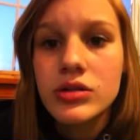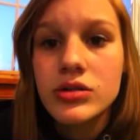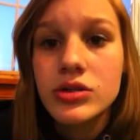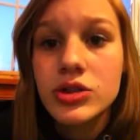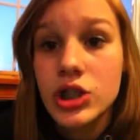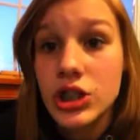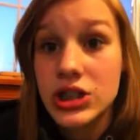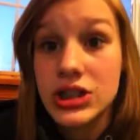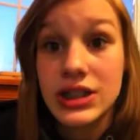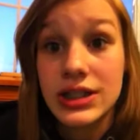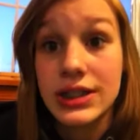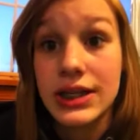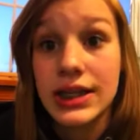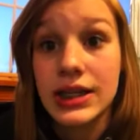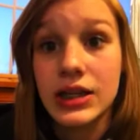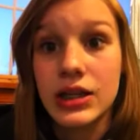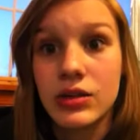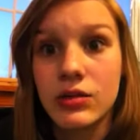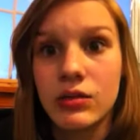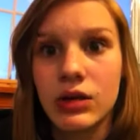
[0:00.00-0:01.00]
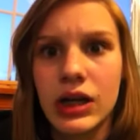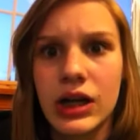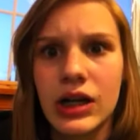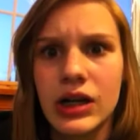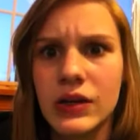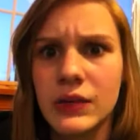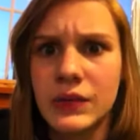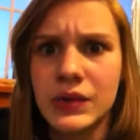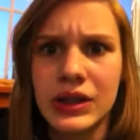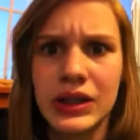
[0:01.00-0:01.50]
Just today though, I
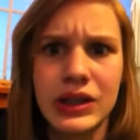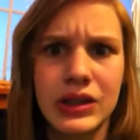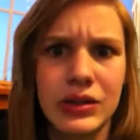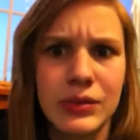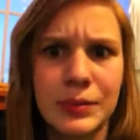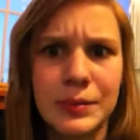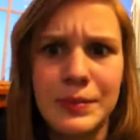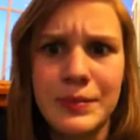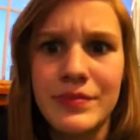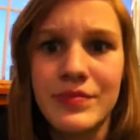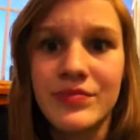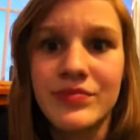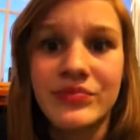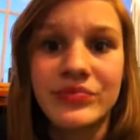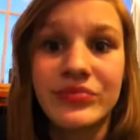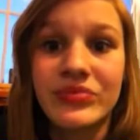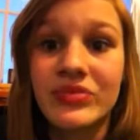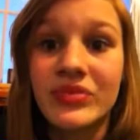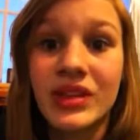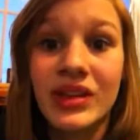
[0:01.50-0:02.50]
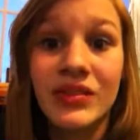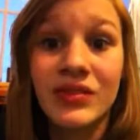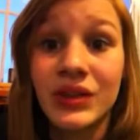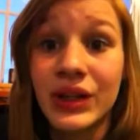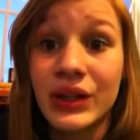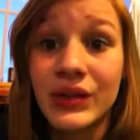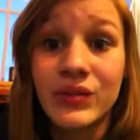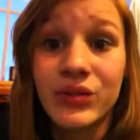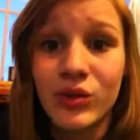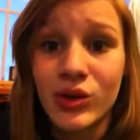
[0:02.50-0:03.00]
have like, if like
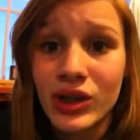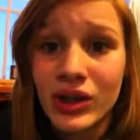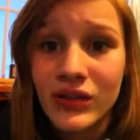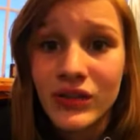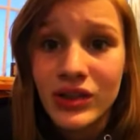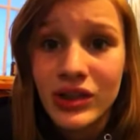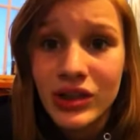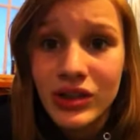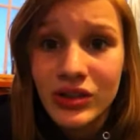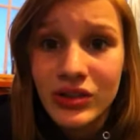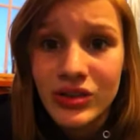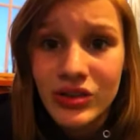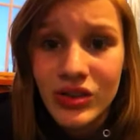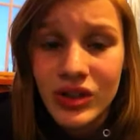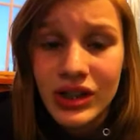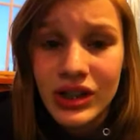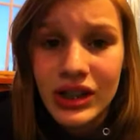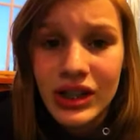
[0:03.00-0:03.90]
40 videos already,